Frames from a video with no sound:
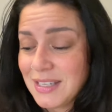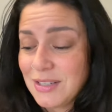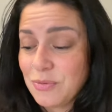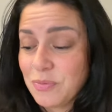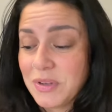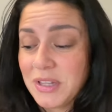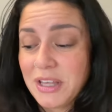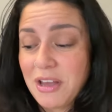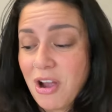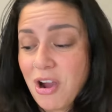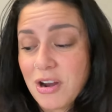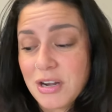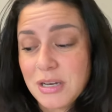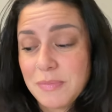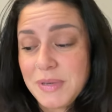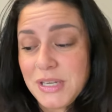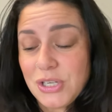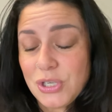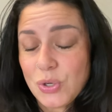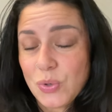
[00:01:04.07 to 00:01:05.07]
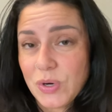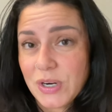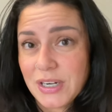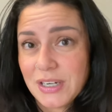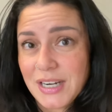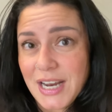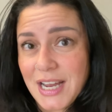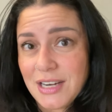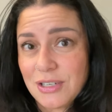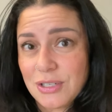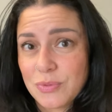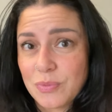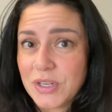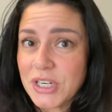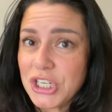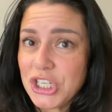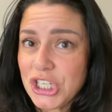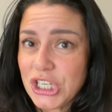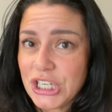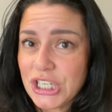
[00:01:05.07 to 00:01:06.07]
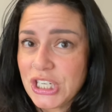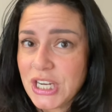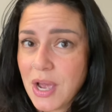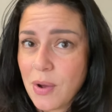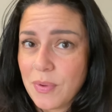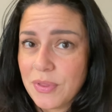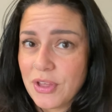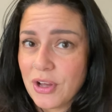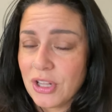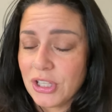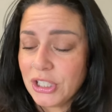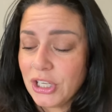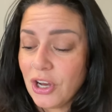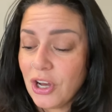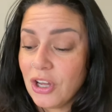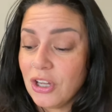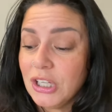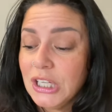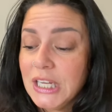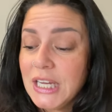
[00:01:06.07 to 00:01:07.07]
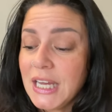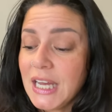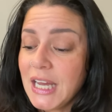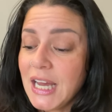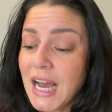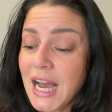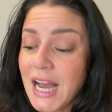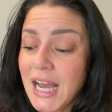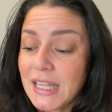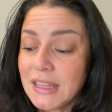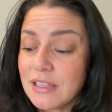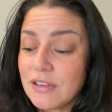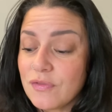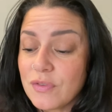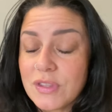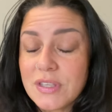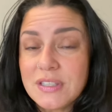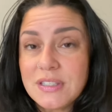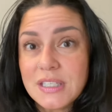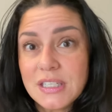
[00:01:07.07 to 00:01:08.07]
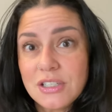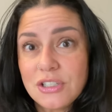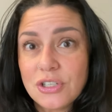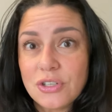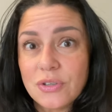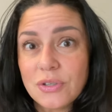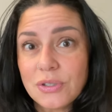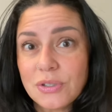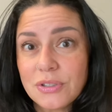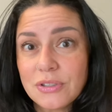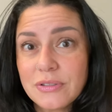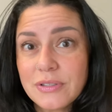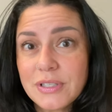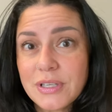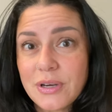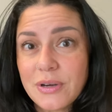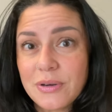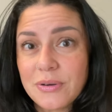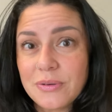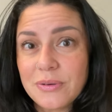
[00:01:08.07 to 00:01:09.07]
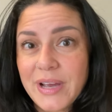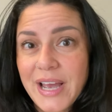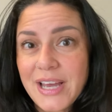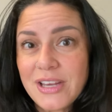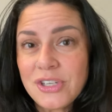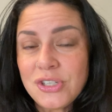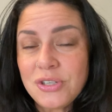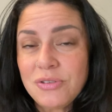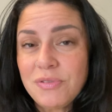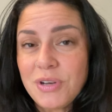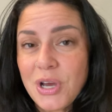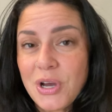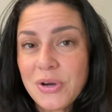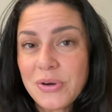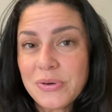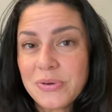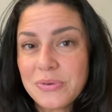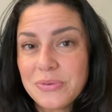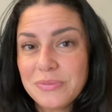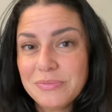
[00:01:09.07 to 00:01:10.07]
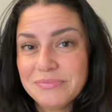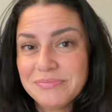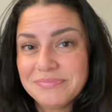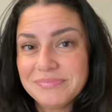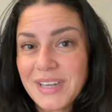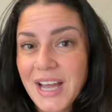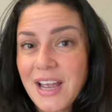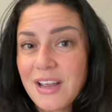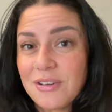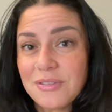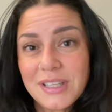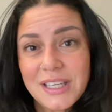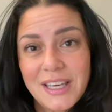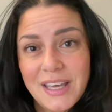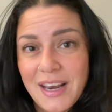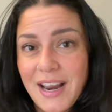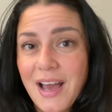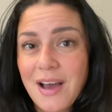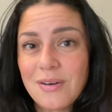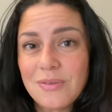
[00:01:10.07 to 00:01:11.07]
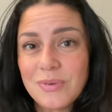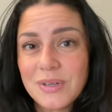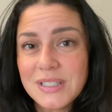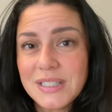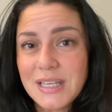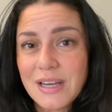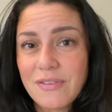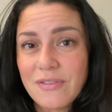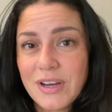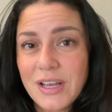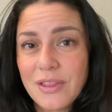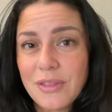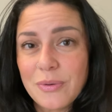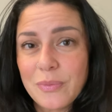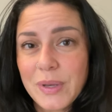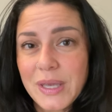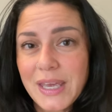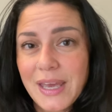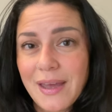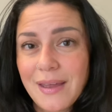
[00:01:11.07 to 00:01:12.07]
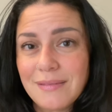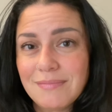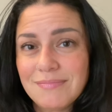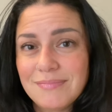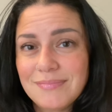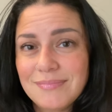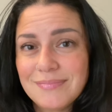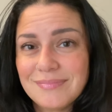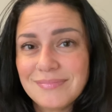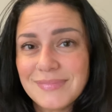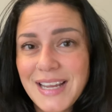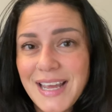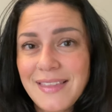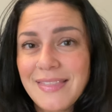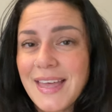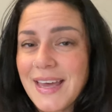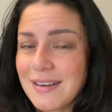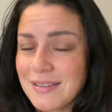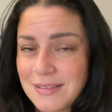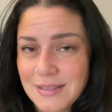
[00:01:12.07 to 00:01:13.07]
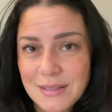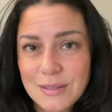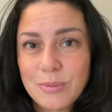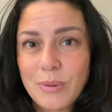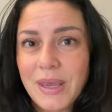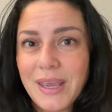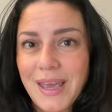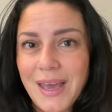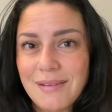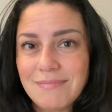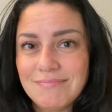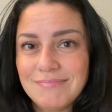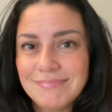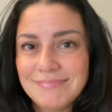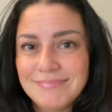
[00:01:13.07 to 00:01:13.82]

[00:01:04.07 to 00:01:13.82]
it's really hard to be short. I just want to chit chat with all of y'all. I live with a 6-year-old, so as you know, I only get out once every other weekend, and that is this weekend.